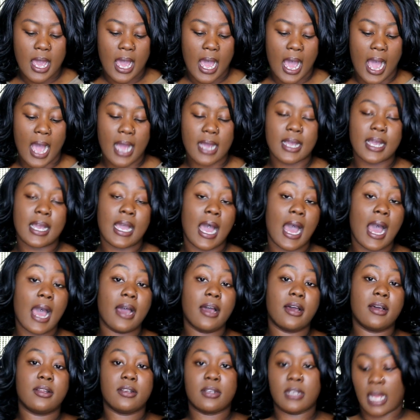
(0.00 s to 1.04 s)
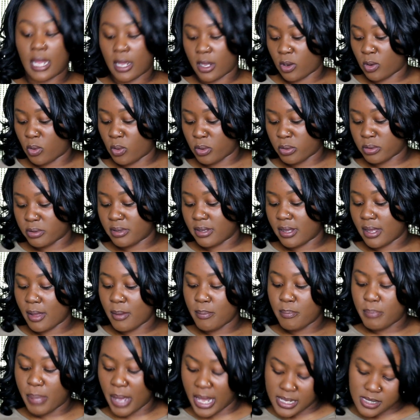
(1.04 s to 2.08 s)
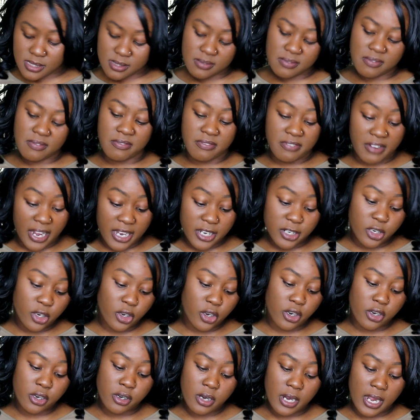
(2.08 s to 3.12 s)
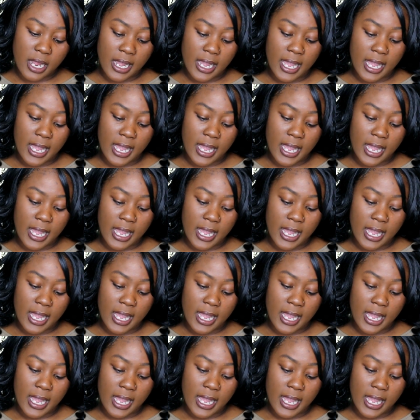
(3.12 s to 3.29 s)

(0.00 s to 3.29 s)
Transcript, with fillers: I got like the best vendor